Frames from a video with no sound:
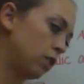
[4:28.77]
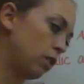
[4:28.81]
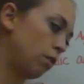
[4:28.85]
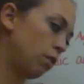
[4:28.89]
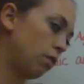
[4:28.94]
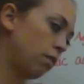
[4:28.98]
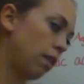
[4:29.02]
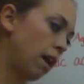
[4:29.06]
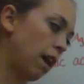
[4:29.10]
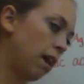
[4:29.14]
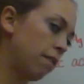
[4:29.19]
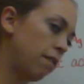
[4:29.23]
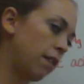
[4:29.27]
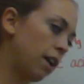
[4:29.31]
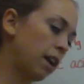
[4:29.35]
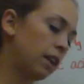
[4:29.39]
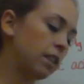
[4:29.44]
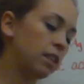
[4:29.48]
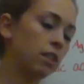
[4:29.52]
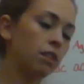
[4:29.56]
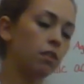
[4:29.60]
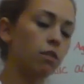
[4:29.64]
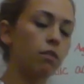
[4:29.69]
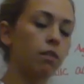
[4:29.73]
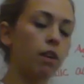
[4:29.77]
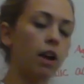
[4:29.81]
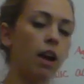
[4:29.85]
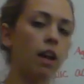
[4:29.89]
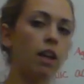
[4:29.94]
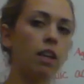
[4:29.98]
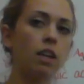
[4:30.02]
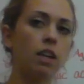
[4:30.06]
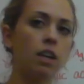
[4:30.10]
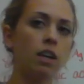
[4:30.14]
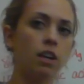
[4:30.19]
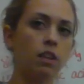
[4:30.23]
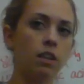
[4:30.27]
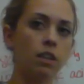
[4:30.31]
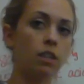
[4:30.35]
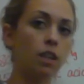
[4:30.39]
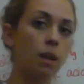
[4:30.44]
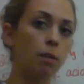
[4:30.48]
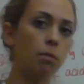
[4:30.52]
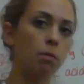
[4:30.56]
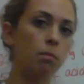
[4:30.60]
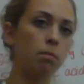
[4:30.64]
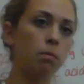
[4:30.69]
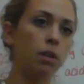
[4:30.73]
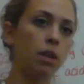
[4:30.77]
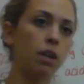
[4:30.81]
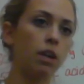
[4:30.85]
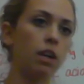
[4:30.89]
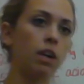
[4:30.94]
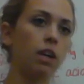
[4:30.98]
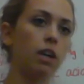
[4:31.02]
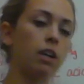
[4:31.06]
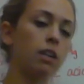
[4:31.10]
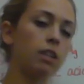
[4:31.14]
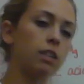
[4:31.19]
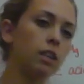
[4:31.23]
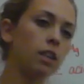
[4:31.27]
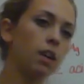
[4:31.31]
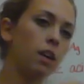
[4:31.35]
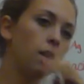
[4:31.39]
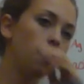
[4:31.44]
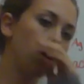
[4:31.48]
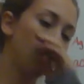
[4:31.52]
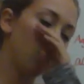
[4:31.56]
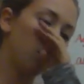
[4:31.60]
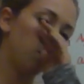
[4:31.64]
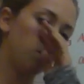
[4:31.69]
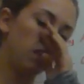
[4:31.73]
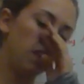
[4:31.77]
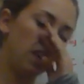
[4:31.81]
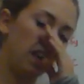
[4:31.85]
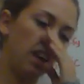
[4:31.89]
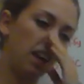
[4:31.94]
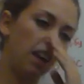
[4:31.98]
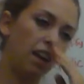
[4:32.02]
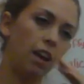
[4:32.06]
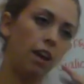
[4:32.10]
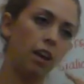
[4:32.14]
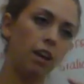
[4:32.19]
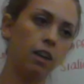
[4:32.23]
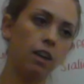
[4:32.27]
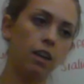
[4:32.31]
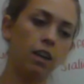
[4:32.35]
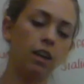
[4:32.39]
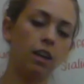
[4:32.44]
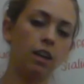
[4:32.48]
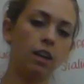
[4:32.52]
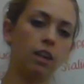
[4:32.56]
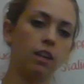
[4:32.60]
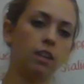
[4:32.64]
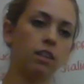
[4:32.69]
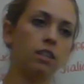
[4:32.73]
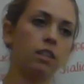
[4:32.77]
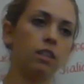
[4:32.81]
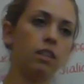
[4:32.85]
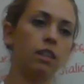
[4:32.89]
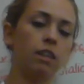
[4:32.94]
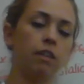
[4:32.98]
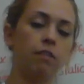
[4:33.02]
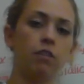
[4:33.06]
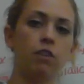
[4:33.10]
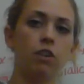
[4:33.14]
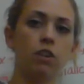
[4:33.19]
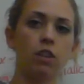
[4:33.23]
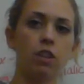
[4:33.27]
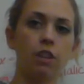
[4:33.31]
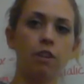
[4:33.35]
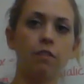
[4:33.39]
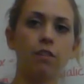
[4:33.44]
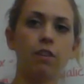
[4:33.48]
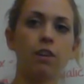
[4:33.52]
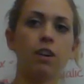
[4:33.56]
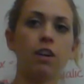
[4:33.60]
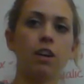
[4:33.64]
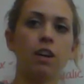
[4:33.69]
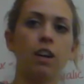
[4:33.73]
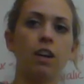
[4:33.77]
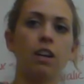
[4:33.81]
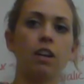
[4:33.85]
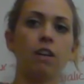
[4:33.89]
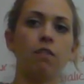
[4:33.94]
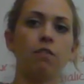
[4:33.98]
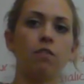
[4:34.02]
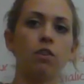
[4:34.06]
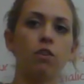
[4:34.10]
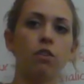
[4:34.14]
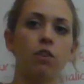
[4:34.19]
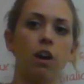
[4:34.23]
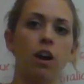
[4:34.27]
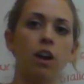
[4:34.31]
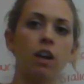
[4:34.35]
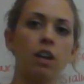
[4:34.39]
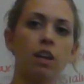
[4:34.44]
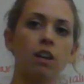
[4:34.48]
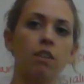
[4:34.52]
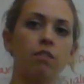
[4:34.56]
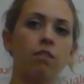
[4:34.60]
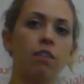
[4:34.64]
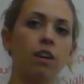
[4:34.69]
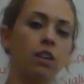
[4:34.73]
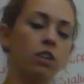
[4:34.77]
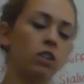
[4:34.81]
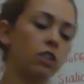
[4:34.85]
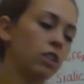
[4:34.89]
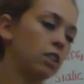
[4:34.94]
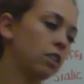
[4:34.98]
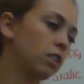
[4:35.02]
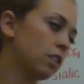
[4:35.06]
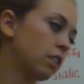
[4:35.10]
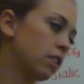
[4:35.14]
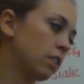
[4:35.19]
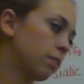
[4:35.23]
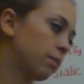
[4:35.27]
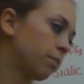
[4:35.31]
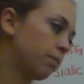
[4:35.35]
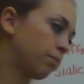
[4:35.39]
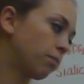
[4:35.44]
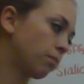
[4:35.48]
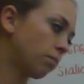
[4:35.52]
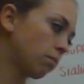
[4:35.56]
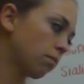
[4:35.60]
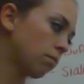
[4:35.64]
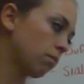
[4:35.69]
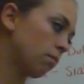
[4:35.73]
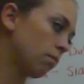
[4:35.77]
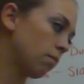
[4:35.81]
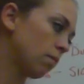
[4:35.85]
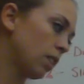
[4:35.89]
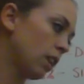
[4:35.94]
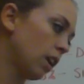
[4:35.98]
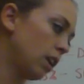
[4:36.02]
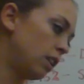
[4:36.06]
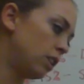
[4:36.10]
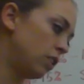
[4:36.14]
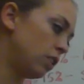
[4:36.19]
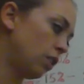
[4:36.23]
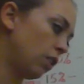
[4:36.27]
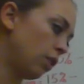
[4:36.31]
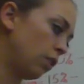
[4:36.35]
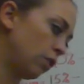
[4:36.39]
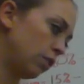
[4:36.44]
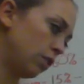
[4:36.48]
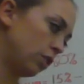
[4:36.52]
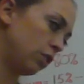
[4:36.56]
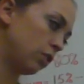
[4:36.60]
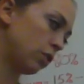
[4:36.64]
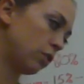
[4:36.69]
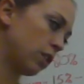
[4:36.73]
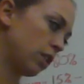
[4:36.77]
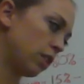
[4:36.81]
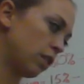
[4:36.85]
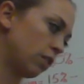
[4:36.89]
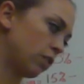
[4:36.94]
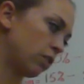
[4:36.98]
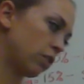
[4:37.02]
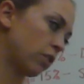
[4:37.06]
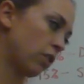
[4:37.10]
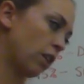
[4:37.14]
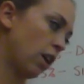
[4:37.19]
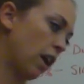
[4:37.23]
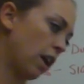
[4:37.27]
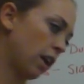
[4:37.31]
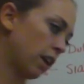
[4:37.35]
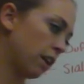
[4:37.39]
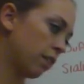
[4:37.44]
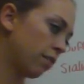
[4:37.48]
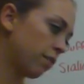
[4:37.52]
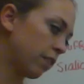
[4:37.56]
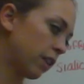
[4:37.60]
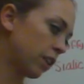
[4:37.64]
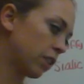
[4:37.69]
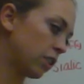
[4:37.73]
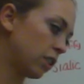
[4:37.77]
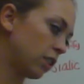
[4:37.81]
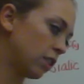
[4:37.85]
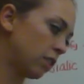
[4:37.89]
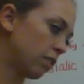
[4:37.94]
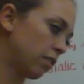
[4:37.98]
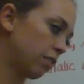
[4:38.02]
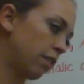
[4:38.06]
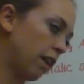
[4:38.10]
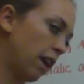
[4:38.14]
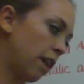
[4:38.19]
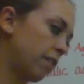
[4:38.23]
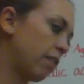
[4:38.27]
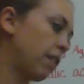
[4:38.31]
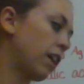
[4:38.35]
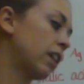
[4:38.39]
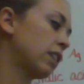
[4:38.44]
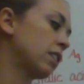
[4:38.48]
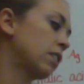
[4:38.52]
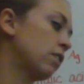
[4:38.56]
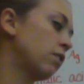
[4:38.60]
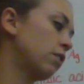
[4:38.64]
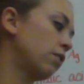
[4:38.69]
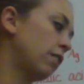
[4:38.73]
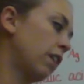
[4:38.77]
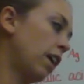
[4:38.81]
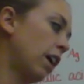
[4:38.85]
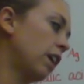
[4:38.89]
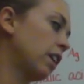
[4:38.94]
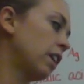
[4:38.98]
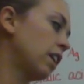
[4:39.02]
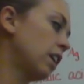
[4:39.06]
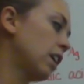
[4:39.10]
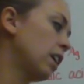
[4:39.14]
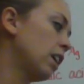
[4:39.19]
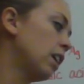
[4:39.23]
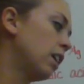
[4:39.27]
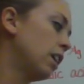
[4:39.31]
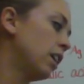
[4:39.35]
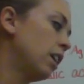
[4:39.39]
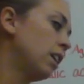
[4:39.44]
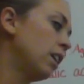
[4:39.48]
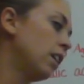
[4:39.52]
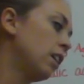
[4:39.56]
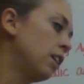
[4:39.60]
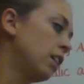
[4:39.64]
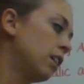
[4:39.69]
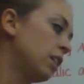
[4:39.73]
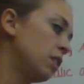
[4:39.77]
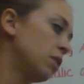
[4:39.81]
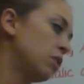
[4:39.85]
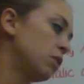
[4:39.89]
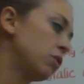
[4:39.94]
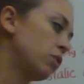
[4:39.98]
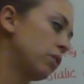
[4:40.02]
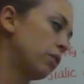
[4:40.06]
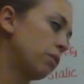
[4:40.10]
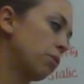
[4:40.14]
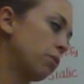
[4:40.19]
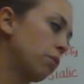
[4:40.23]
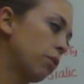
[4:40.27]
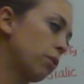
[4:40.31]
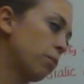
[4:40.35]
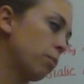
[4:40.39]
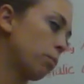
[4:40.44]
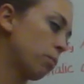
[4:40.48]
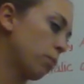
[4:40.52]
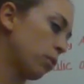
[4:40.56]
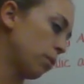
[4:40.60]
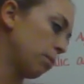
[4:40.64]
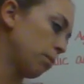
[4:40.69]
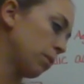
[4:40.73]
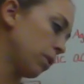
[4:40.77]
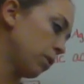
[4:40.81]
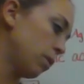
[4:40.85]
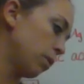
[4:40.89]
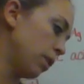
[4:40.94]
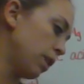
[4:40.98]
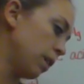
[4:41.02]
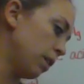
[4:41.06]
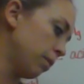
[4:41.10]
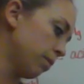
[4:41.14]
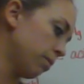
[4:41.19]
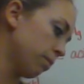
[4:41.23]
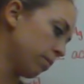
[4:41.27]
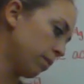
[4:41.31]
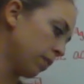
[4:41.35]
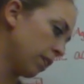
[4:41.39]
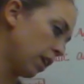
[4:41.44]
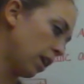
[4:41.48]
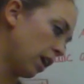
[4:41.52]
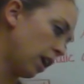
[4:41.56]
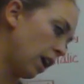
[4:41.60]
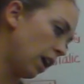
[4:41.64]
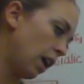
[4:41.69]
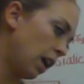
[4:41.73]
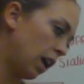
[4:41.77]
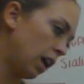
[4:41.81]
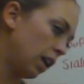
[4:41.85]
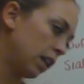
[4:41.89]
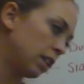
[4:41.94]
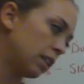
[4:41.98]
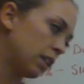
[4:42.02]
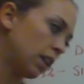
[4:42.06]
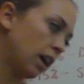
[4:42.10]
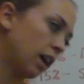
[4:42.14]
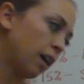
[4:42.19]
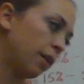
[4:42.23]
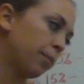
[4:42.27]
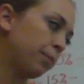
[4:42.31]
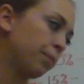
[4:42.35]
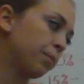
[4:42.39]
so vivax and ovale are the type of malarias that can live in your liver and give you chronic infections. And so to treat those chronic infections of vivax and ovale, you treat with primaquine, and